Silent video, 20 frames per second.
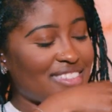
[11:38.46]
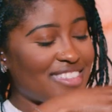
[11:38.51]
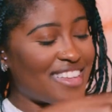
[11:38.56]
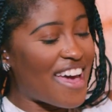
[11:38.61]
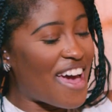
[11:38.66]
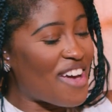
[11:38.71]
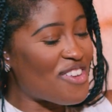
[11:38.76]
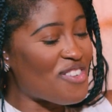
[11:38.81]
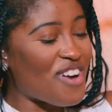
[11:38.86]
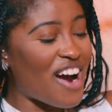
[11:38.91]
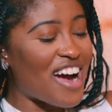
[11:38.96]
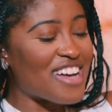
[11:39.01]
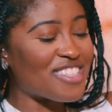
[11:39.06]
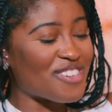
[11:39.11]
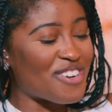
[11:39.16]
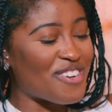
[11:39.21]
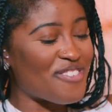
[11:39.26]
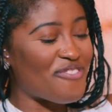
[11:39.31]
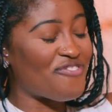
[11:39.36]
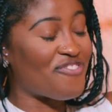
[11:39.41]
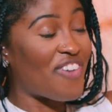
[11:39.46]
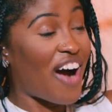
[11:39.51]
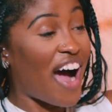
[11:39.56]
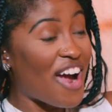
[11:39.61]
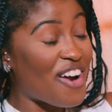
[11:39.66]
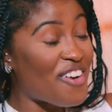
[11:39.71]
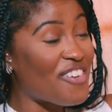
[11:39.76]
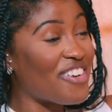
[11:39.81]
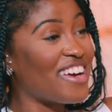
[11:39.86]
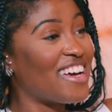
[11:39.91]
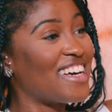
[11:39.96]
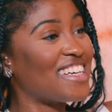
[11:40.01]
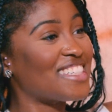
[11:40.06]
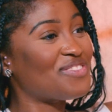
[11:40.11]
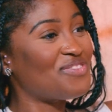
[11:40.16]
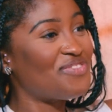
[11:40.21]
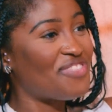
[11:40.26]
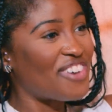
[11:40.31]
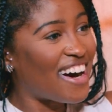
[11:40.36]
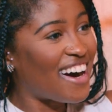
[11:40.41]
Yeah, you guys are fiery as
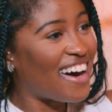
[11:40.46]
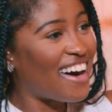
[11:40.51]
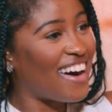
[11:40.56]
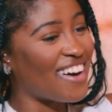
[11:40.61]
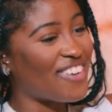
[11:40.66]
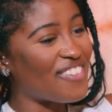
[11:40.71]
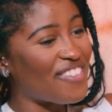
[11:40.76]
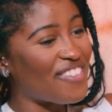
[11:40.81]
fuck.